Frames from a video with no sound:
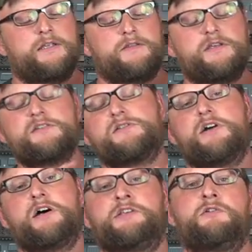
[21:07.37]
This
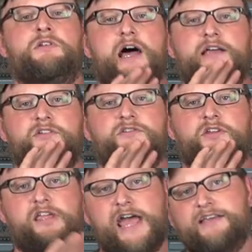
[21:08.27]
gun utilizes
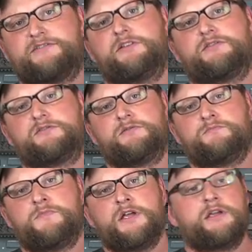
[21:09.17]
a gas
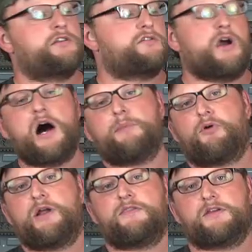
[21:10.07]
system to
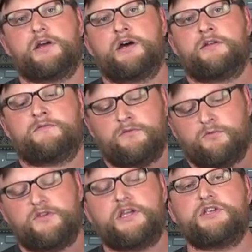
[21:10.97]
operate the gun
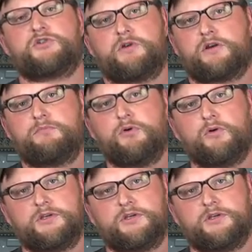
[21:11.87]
with each trigger pull.